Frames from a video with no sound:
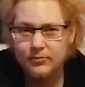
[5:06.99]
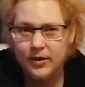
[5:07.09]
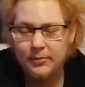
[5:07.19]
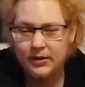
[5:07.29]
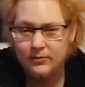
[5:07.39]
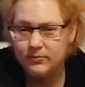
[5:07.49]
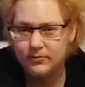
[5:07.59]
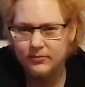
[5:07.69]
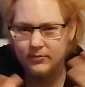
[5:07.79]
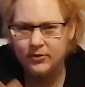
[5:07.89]
I mean,
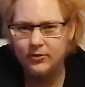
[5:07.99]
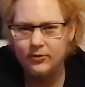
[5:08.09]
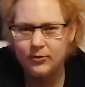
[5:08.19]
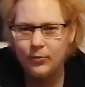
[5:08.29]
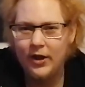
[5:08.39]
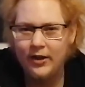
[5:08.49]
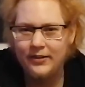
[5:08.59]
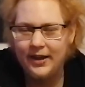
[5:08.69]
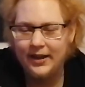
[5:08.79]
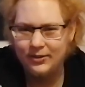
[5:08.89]
you were
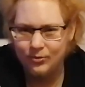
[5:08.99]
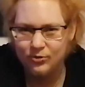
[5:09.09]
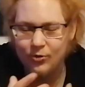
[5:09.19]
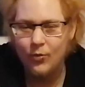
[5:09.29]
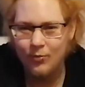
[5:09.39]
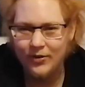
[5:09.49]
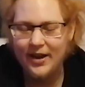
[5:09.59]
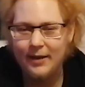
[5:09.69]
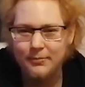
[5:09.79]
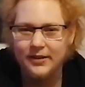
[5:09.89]
there, you saw what
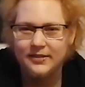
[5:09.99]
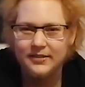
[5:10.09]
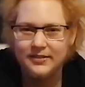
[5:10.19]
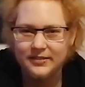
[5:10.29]
happened.